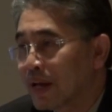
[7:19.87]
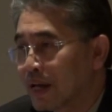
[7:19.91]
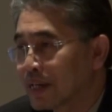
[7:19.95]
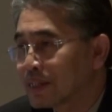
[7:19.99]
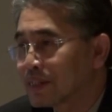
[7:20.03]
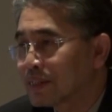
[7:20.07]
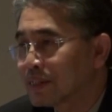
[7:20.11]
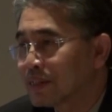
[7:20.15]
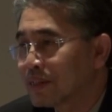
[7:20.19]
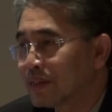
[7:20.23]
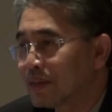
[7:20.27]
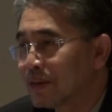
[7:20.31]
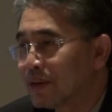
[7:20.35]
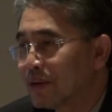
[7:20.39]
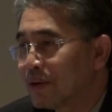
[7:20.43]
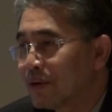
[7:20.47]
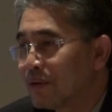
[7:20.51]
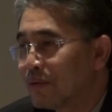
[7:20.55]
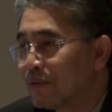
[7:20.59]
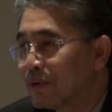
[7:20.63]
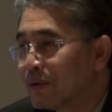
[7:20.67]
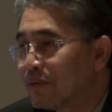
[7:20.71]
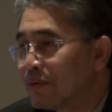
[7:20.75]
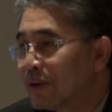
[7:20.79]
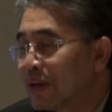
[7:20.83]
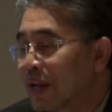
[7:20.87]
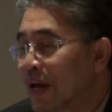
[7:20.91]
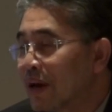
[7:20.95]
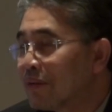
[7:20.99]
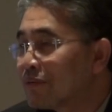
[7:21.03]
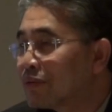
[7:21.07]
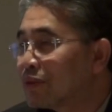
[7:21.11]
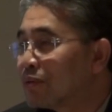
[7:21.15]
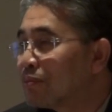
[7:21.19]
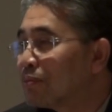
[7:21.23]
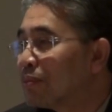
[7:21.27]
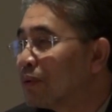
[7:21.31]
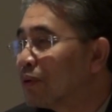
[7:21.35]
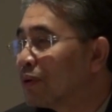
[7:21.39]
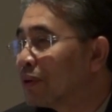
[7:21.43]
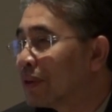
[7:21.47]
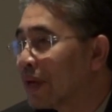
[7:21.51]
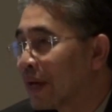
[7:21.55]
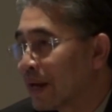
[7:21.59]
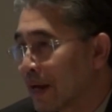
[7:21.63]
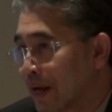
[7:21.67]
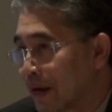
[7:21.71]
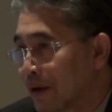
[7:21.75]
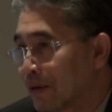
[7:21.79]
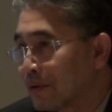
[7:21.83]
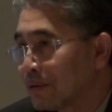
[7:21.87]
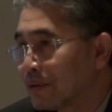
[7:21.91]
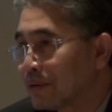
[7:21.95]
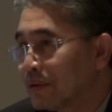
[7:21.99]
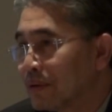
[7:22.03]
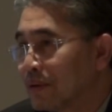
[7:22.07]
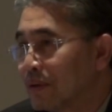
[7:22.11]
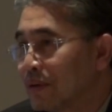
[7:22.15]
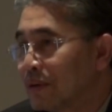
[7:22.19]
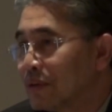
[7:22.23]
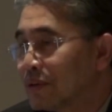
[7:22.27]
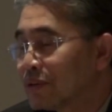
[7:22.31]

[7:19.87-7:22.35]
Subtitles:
last. We will have to pull that out.